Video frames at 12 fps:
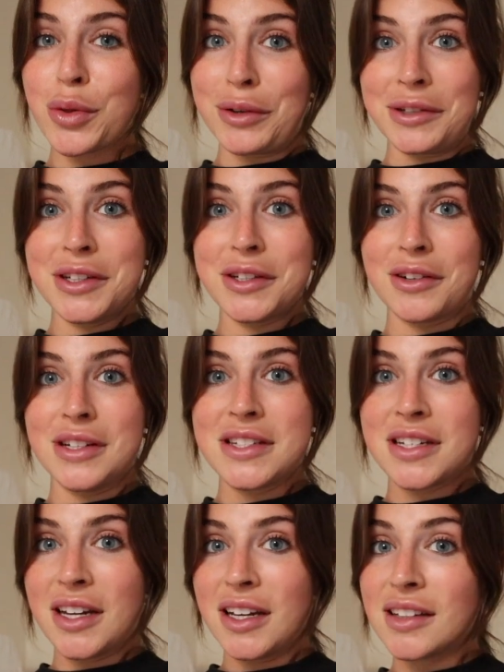30 degrees
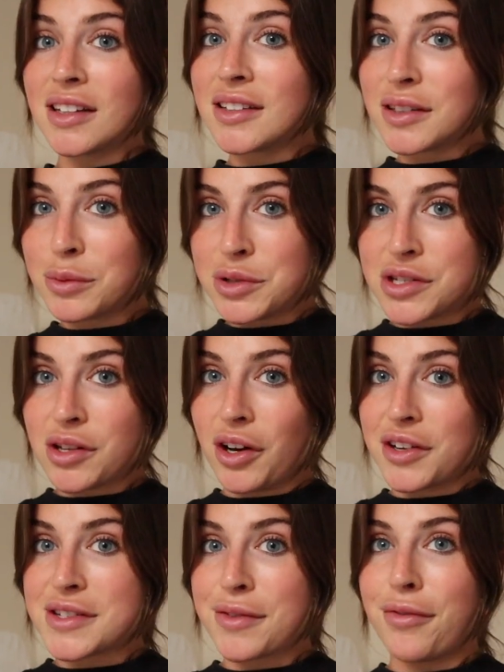today in London, which is
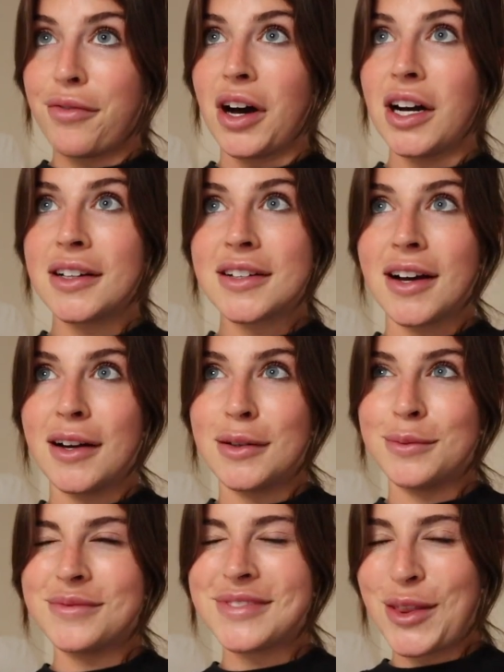hot as fuck,
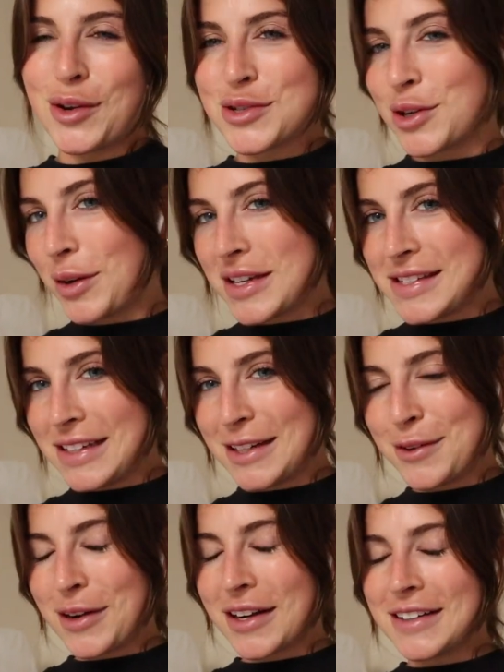um, and there's no AC
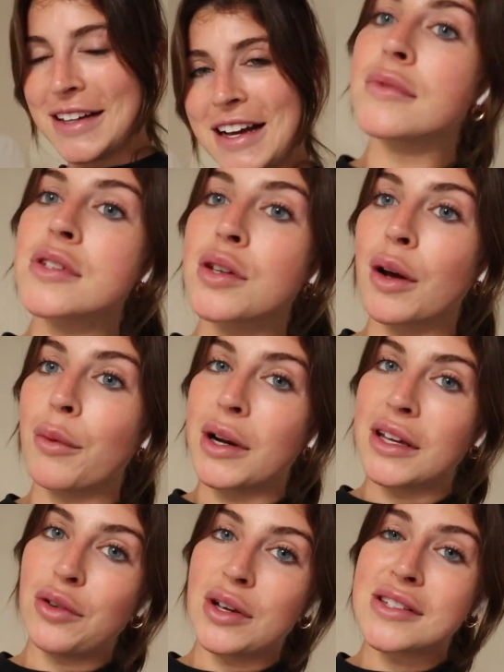anywhere. So I wanna
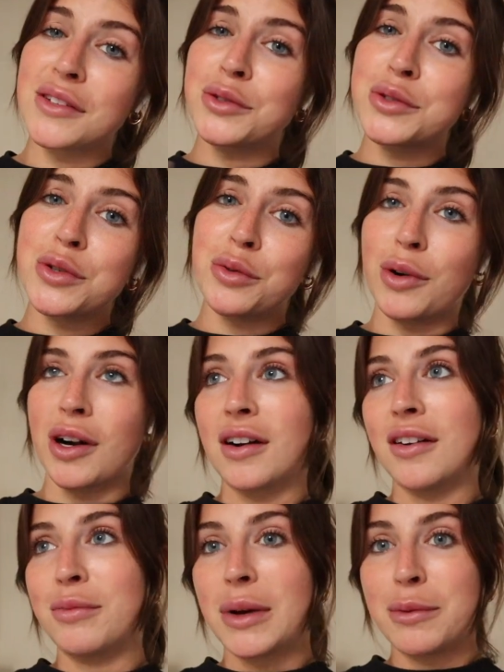give you guys a little tour
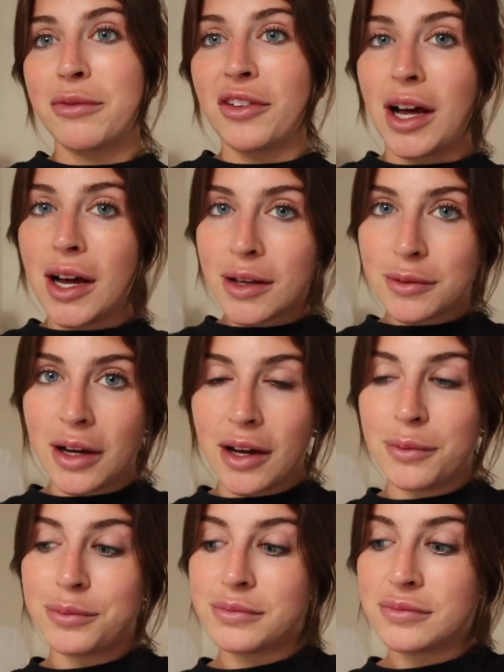of my flat
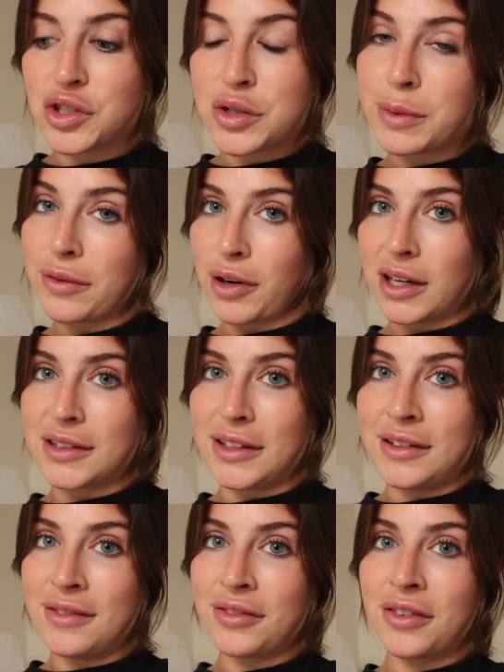um, just before I
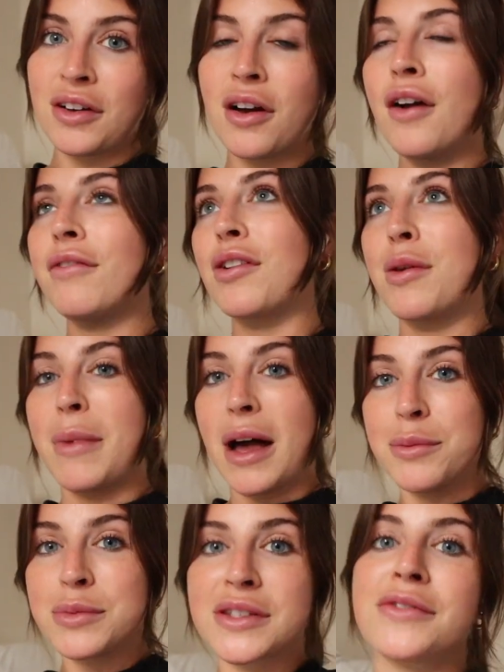leave for the
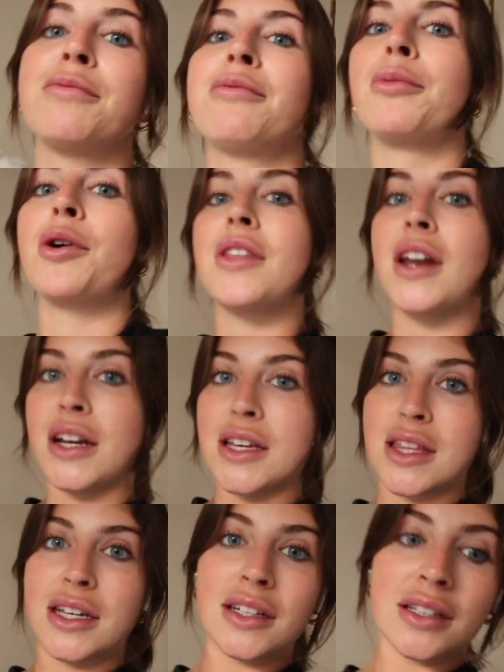Memes. more than
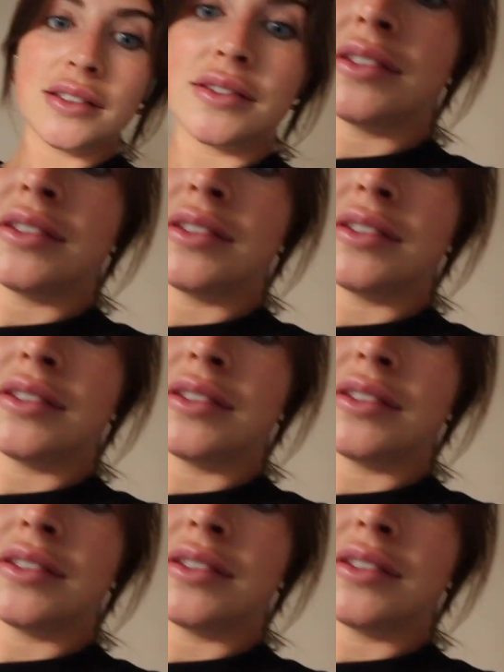anything.